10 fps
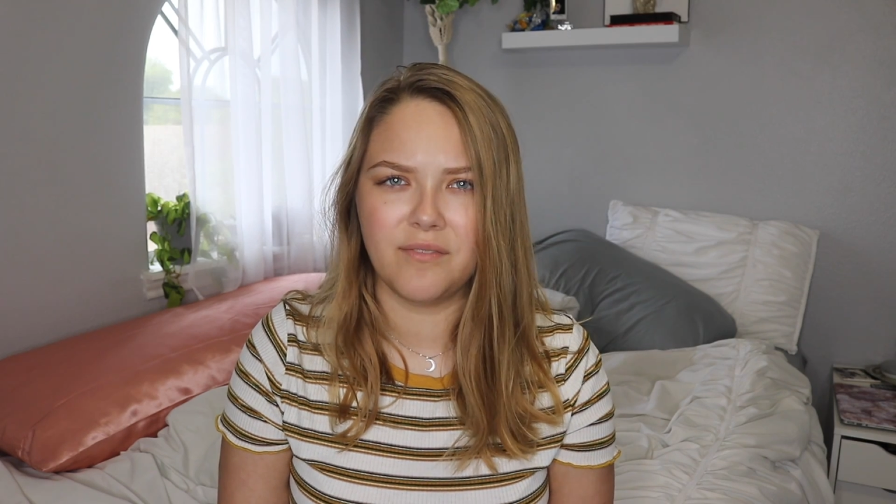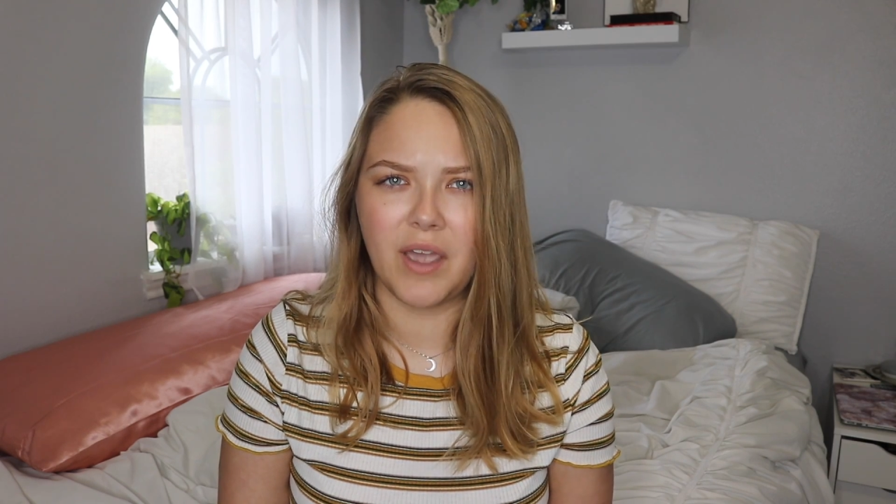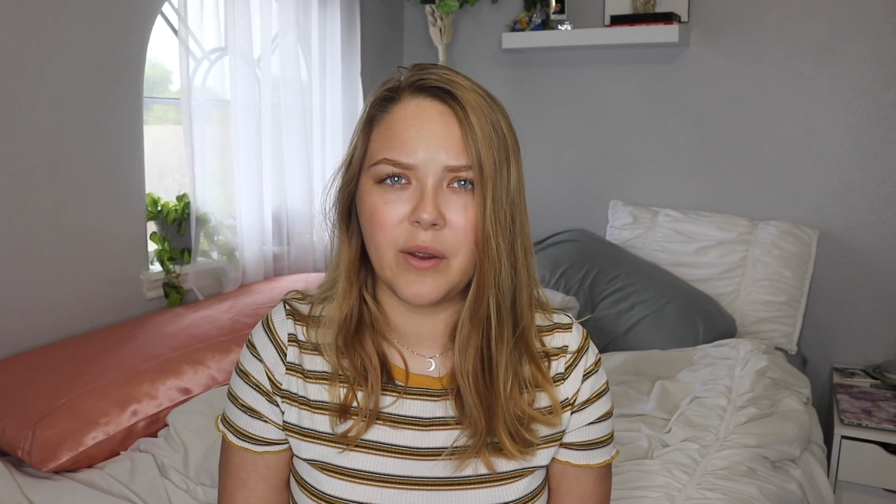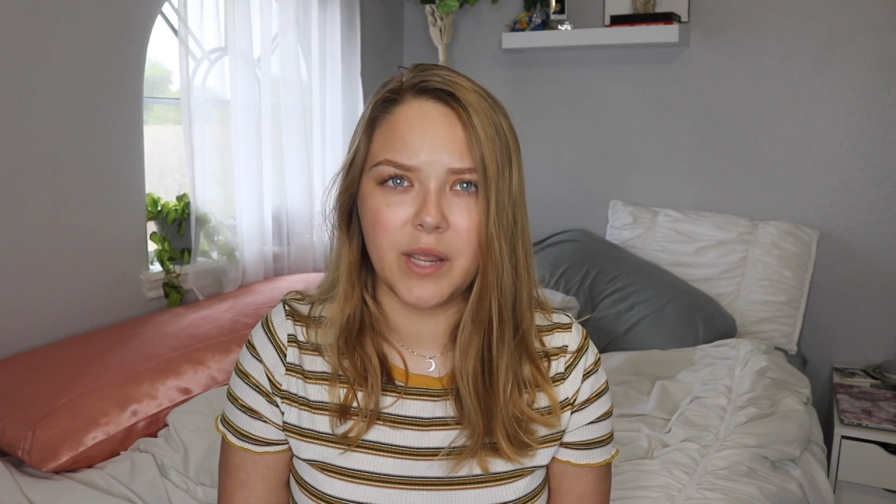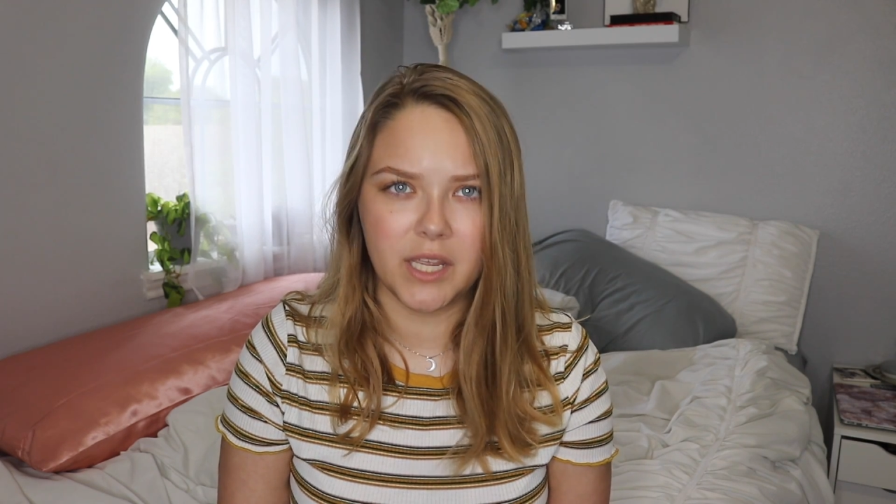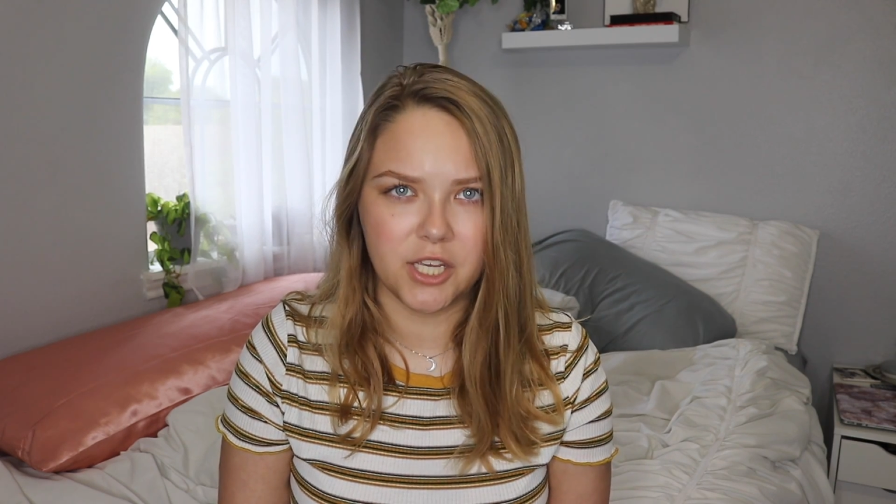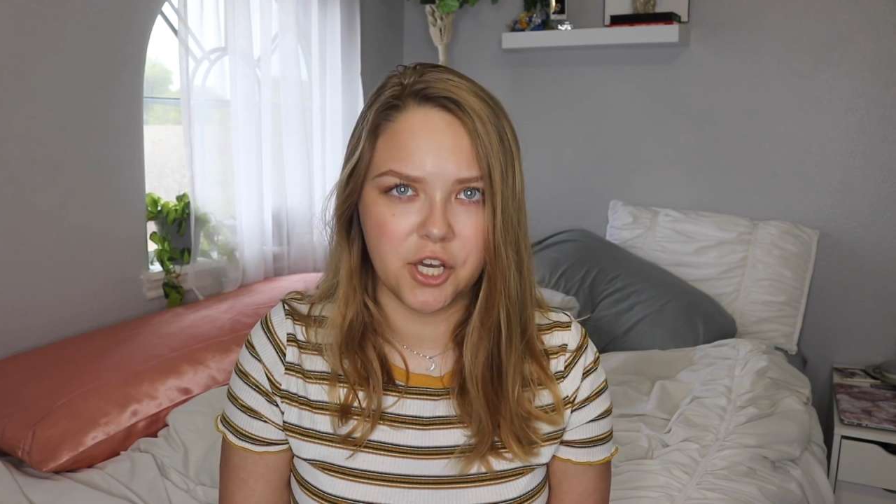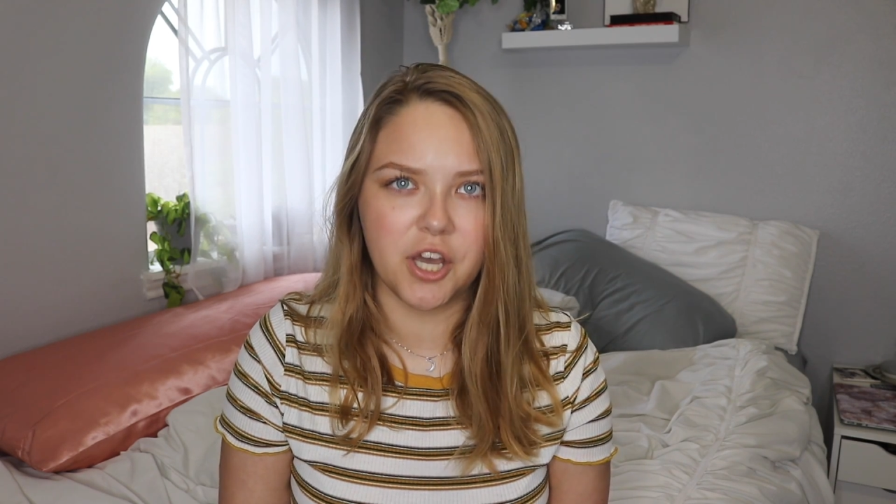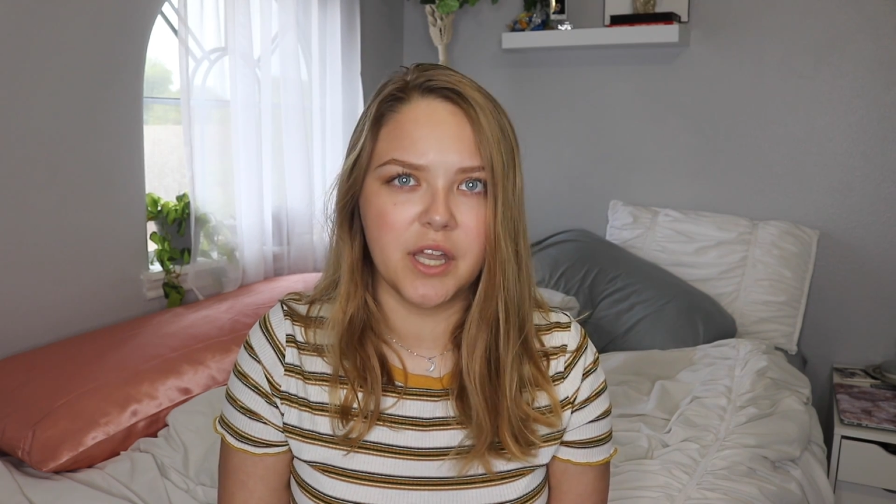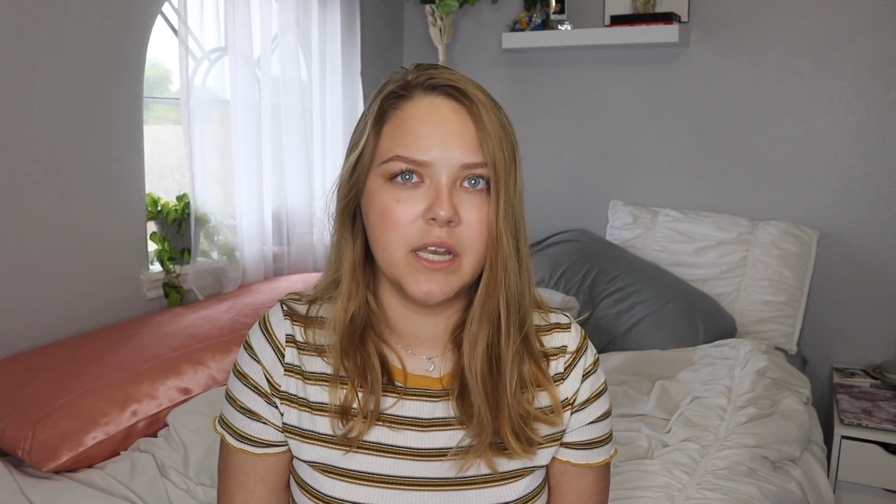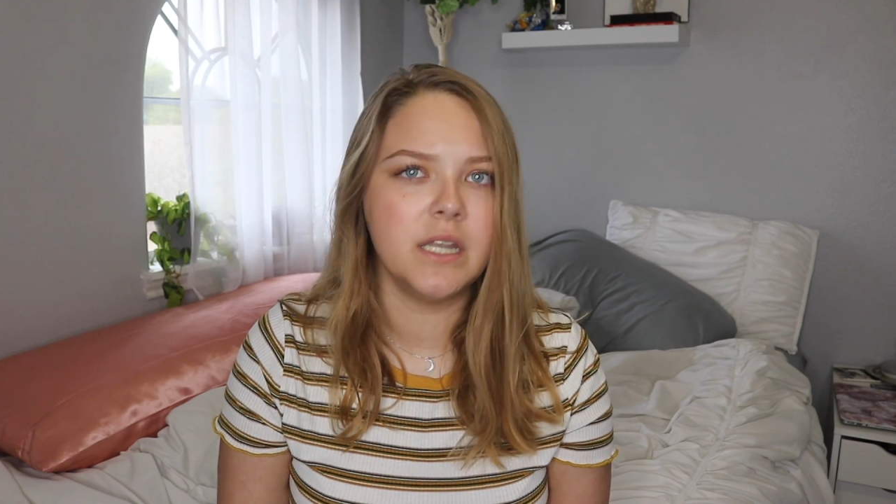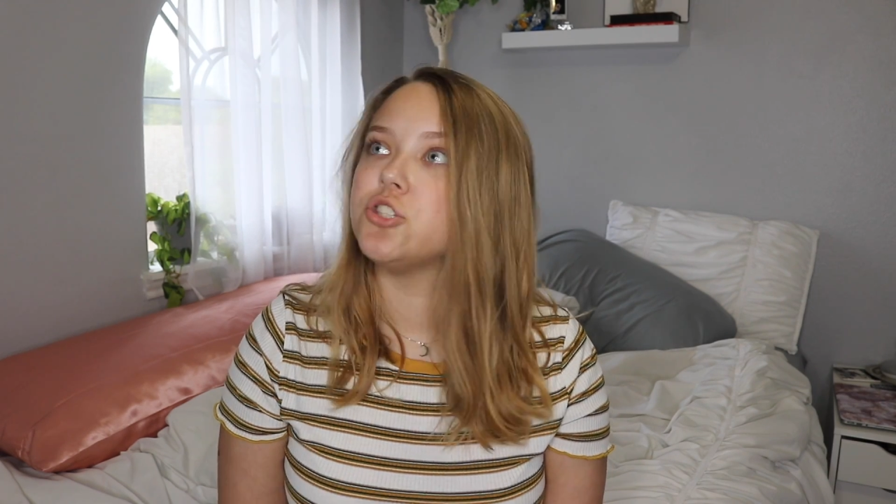very good,